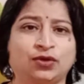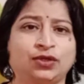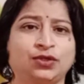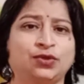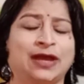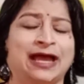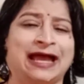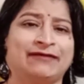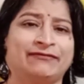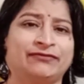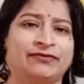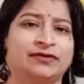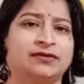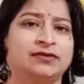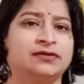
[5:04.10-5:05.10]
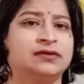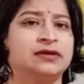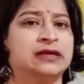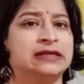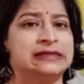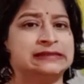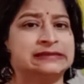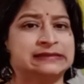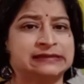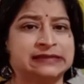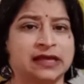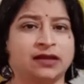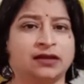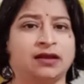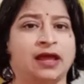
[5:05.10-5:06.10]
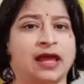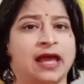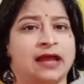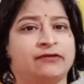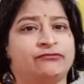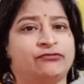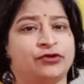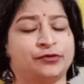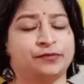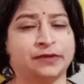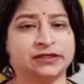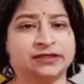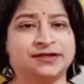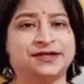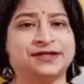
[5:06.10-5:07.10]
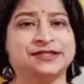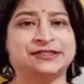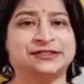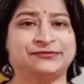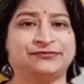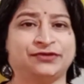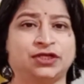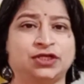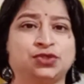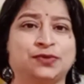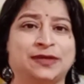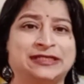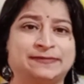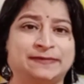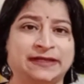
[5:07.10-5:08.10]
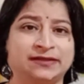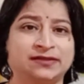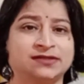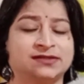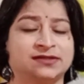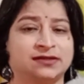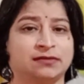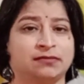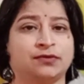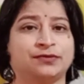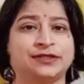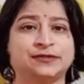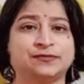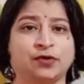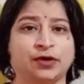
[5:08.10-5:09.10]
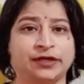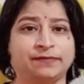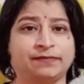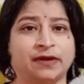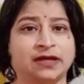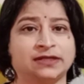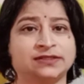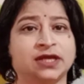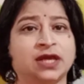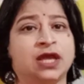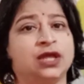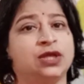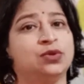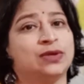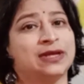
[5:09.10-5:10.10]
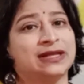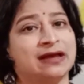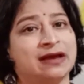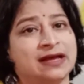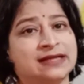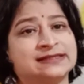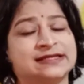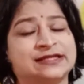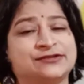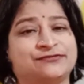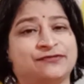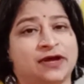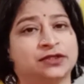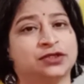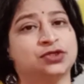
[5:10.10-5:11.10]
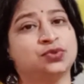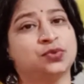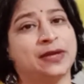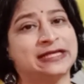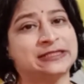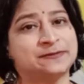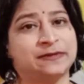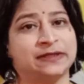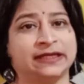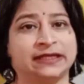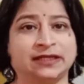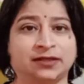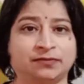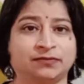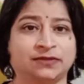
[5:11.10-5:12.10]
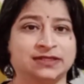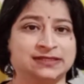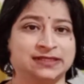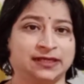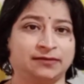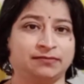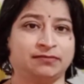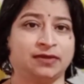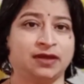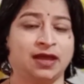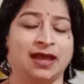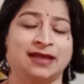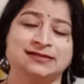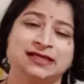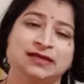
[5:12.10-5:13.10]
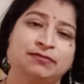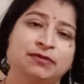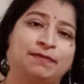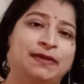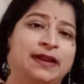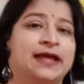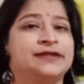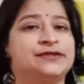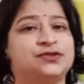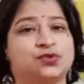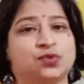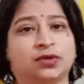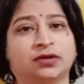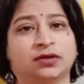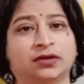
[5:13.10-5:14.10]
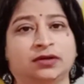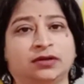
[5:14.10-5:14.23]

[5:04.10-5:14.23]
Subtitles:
you have a son and for a mother it is difficult to explain the son about his body parts, you can ask his father to explain him the same. Same applies to a girl.